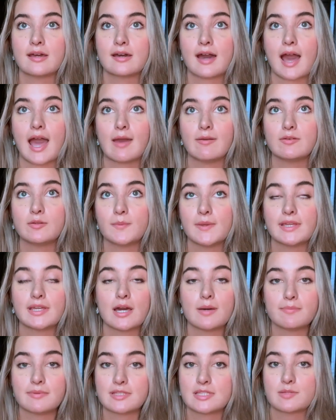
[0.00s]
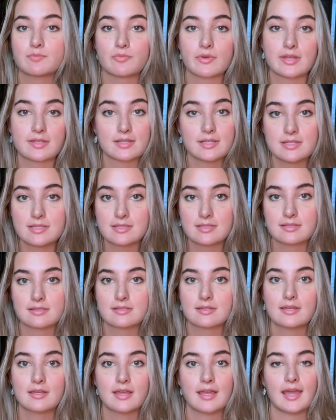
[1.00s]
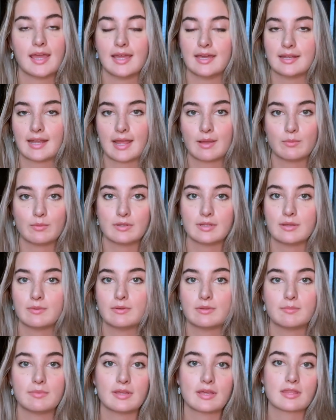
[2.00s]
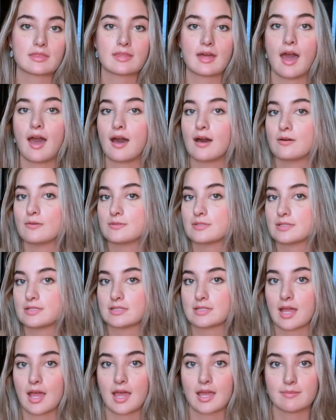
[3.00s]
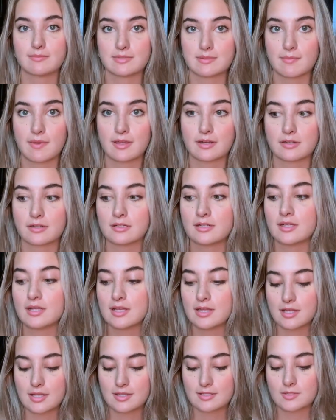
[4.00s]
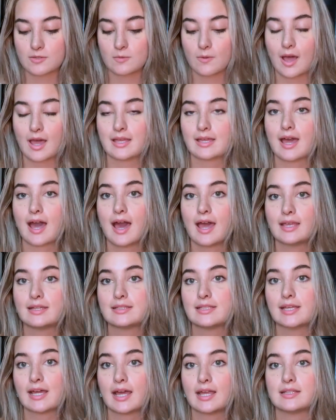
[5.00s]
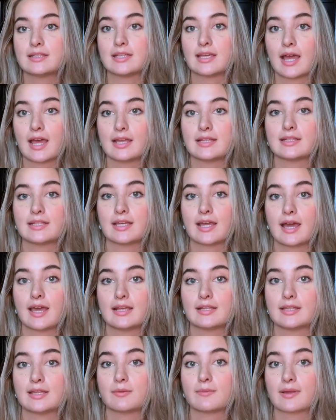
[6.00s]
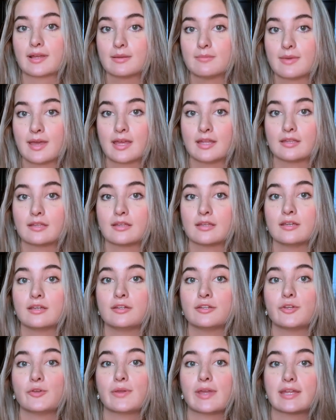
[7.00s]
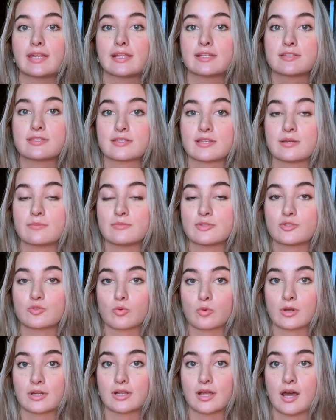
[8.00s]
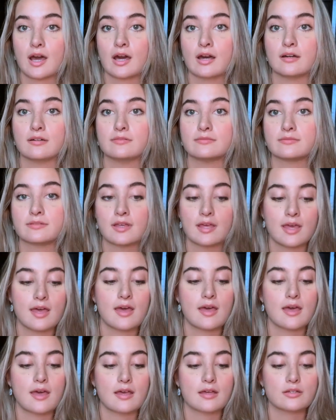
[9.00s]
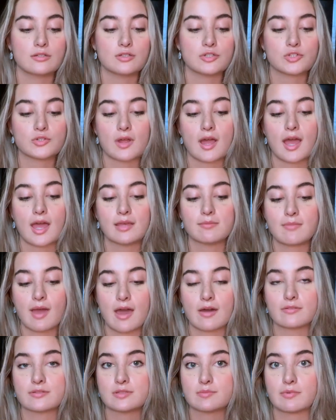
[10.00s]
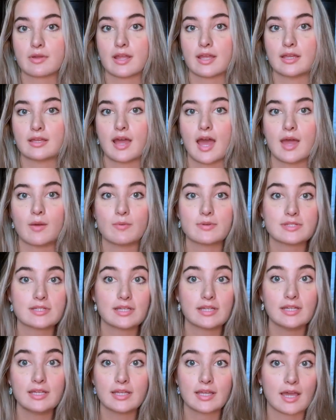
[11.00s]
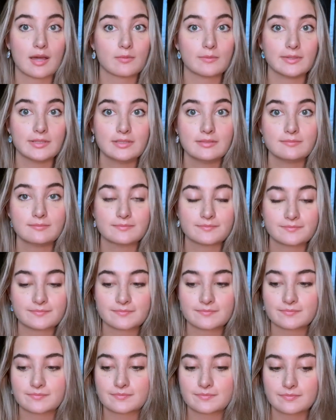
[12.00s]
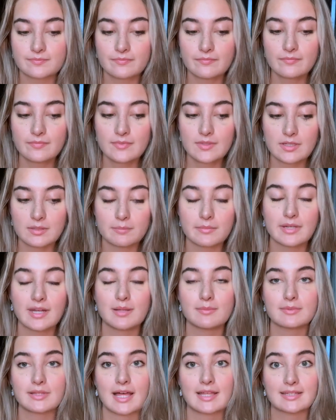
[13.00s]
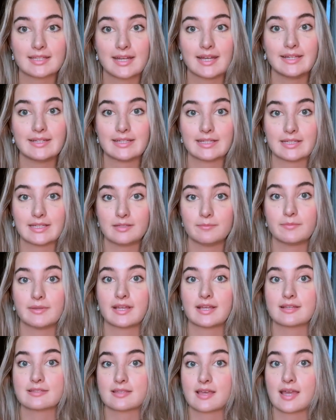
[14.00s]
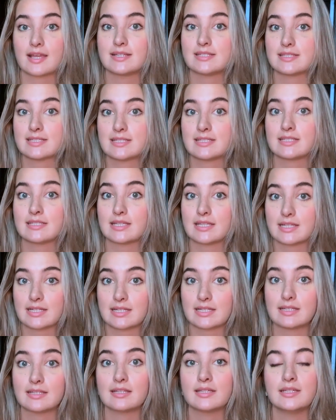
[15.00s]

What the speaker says: I would wake up and spray this, and it would be 1,000 times better. So I highly, highly, highly, highly recommend you getting some sort of dry mouth spray. I wasn't gonna get one, but I'm glad that I did because I did need it.